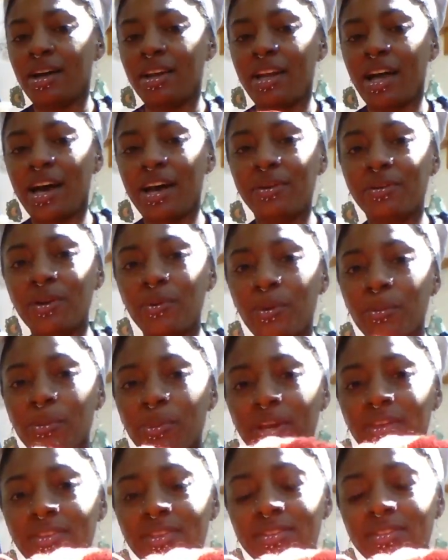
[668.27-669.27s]
I don't know what
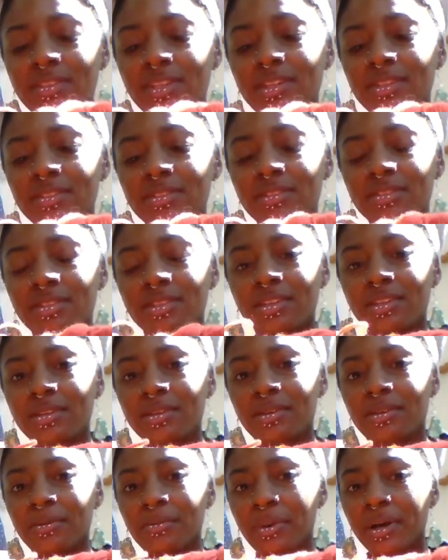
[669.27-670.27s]
brand this is,
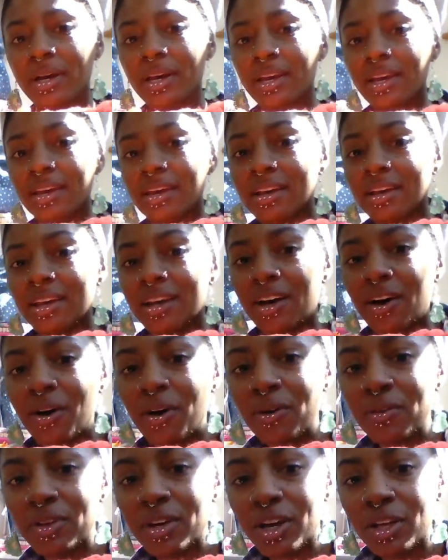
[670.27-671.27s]
but
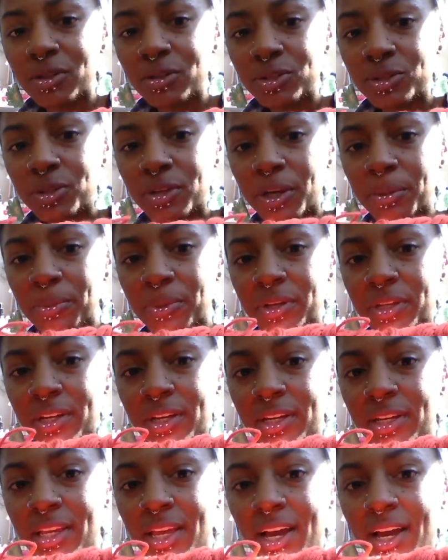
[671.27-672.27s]
oh, the color is showing up pretty
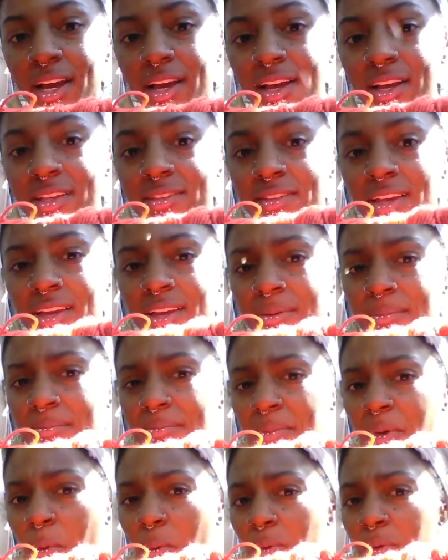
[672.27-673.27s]
good. Yeah, it's like a
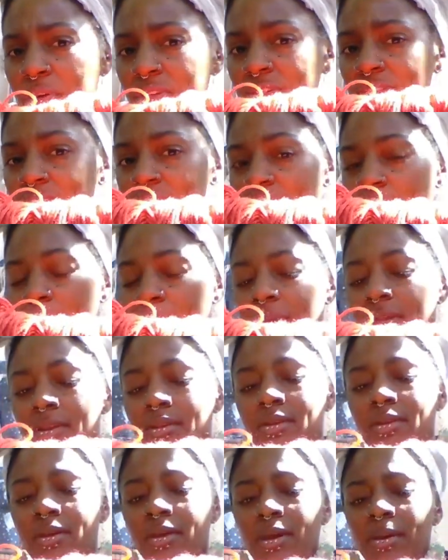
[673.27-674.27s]
orange salmon,
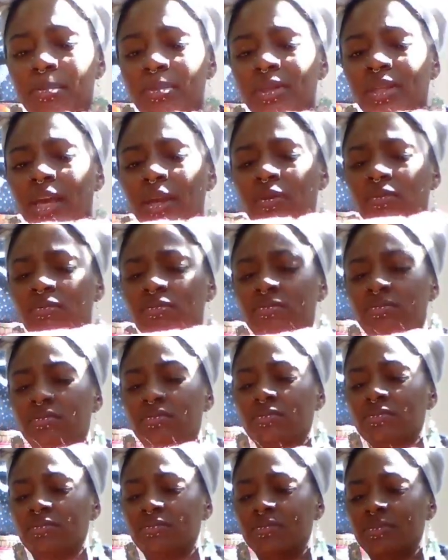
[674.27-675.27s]
but like
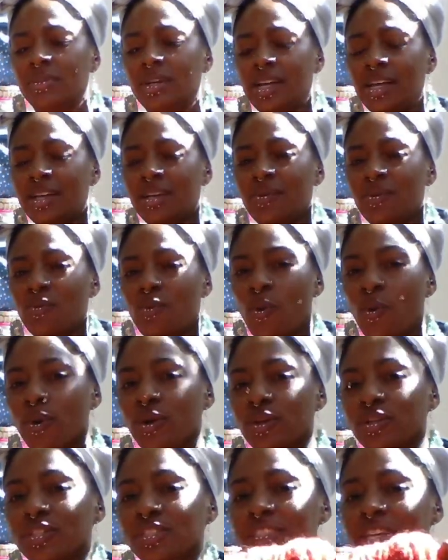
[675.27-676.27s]

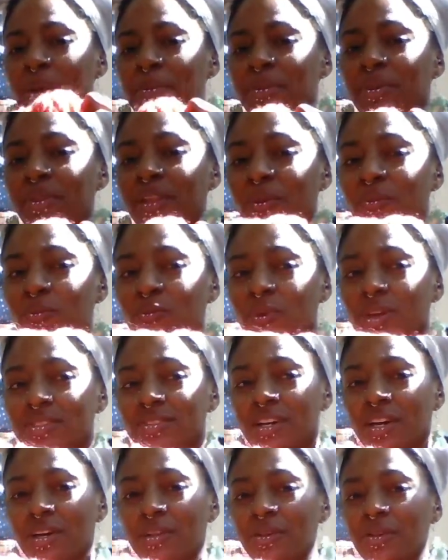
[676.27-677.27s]
orange salmon, like
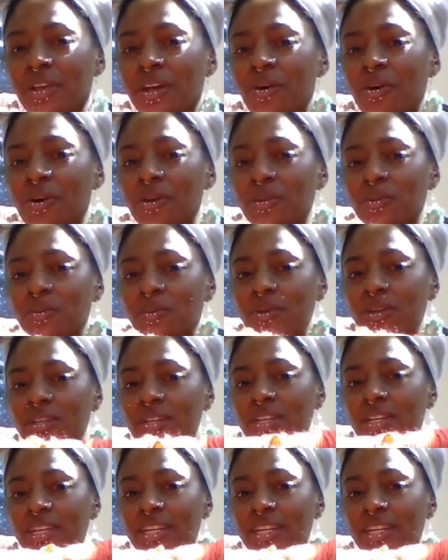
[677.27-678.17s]
rust color, like all in one.